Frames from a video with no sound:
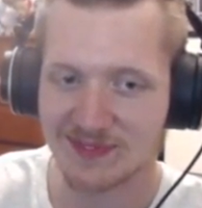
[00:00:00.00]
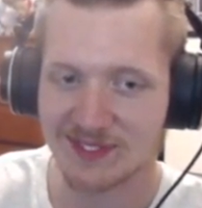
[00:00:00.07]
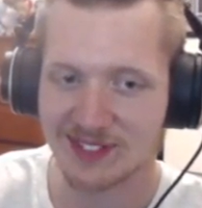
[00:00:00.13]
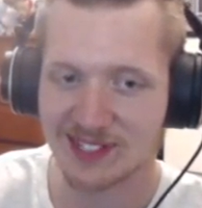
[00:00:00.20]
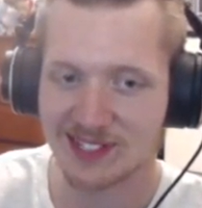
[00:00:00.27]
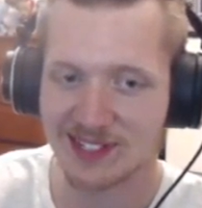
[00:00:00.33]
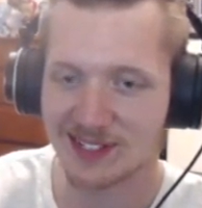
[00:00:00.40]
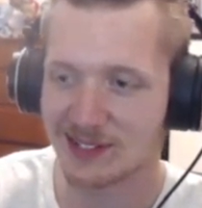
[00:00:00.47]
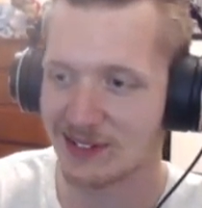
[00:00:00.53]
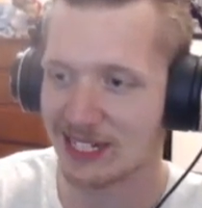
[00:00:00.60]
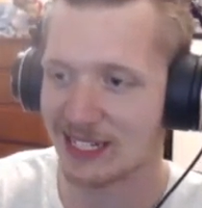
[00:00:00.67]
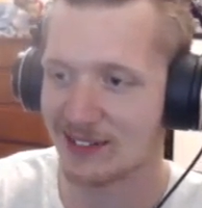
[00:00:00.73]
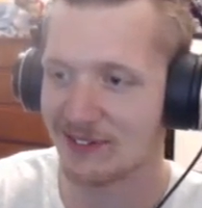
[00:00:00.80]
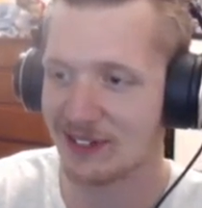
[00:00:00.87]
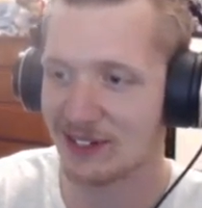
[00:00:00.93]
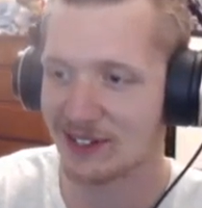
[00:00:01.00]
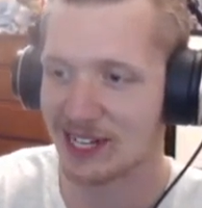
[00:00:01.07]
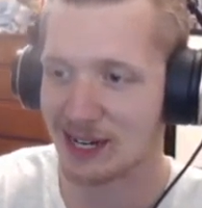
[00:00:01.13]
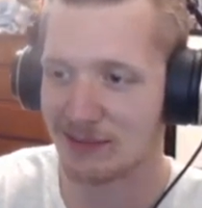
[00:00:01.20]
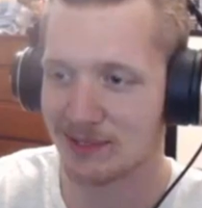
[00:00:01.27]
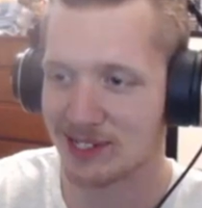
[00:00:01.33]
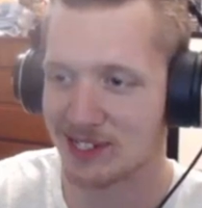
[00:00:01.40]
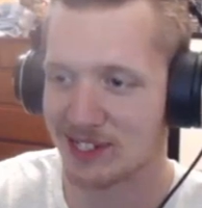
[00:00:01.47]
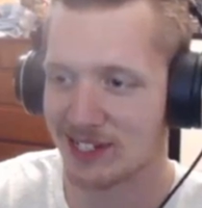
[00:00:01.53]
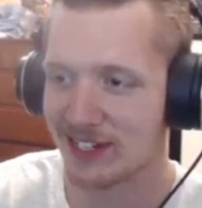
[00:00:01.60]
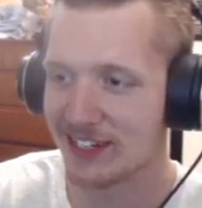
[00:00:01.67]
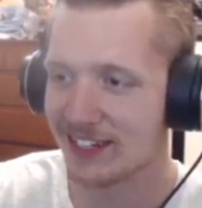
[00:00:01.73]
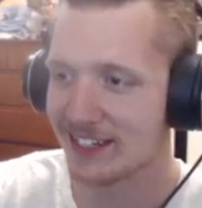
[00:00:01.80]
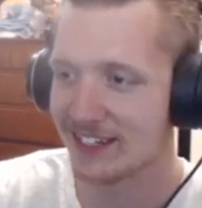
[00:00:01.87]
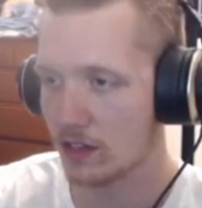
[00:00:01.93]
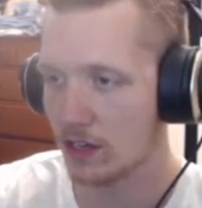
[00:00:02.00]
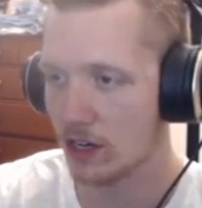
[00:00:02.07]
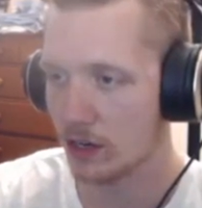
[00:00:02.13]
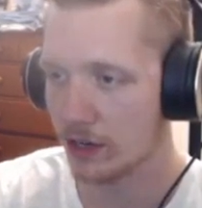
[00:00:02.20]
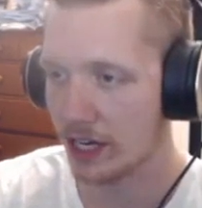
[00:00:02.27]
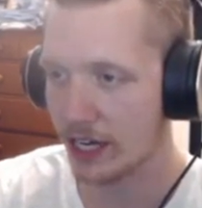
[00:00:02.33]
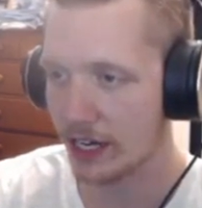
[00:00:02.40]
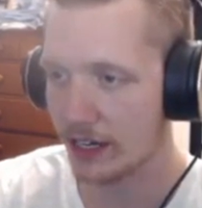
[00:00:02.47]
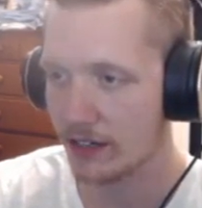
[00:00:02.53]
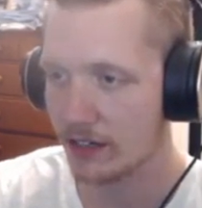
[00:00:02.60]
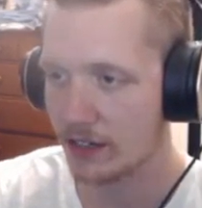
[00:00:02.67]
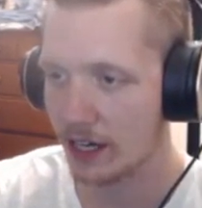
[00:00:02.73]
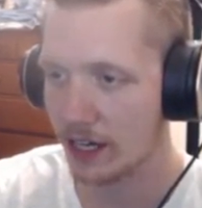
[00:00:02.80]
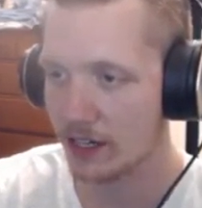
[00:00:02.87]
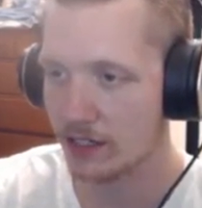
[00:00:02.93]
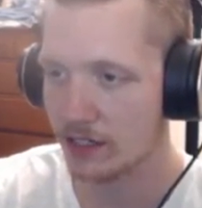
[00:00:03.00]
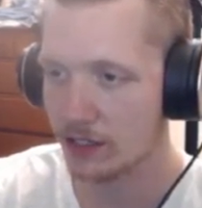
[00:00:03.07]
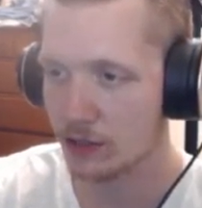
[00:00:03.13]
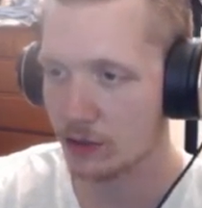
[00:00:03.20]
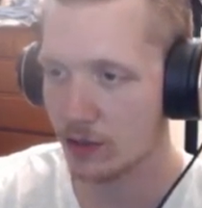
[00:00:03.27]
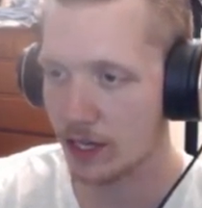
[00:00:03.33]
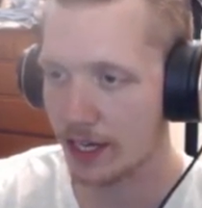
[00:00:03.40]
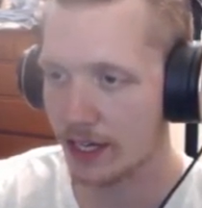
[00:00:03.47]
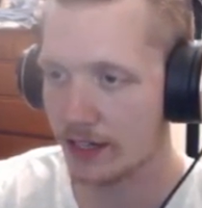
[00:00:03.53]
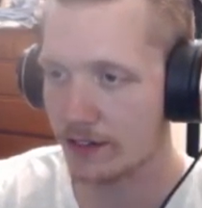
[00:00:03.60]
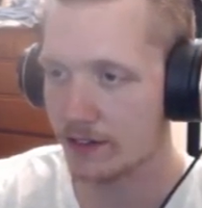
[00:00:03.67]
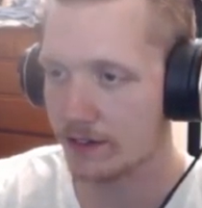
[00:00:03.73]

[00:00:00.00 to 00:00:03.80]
This is going in the fail compilation. Okay, and do what?